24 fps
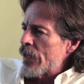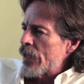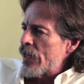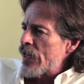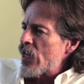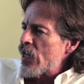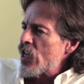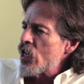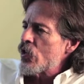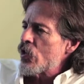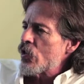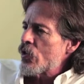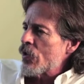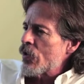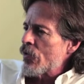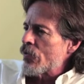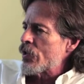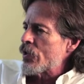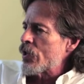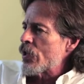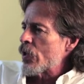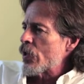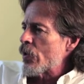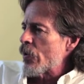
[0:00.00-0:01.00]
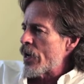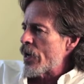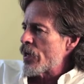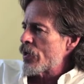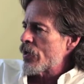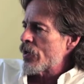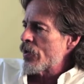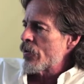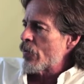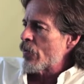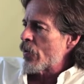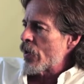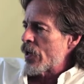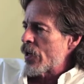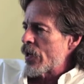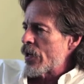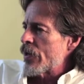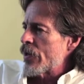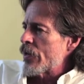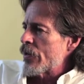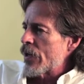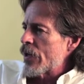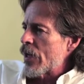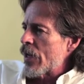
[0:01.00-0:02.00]
a niche of generation
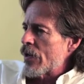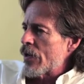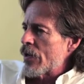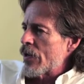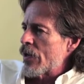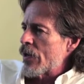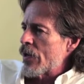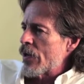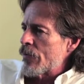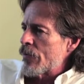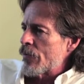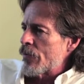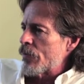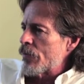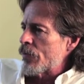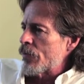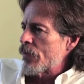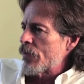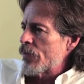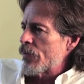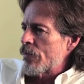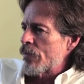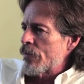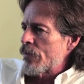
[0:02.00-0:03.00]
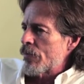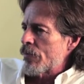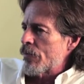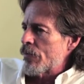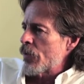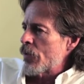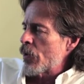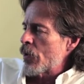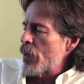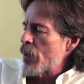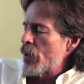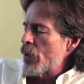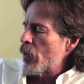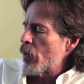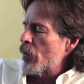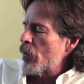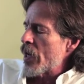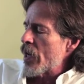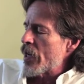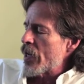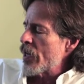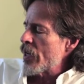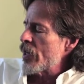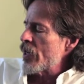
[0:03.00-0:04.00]
where the people
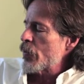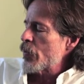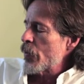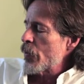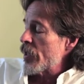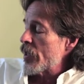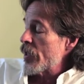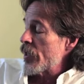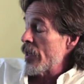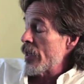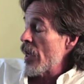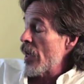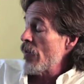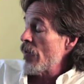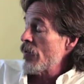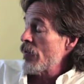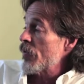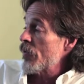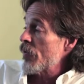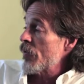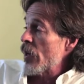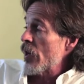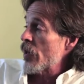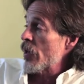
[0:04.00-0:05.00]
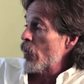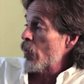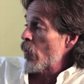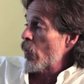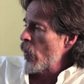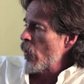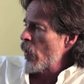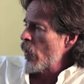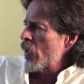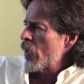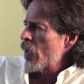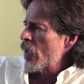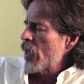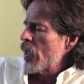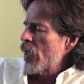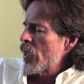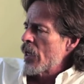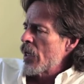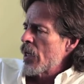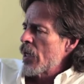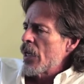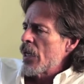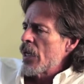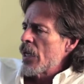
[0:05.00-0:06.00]
my age, we didn't have to fight a war.
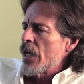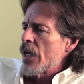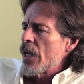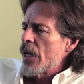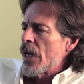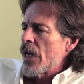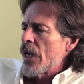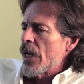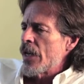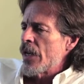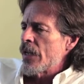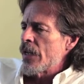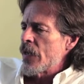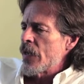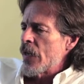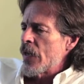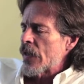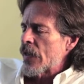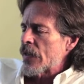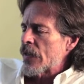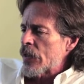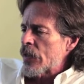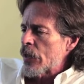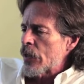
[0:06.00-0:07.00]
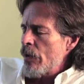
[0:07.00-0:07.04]
And yet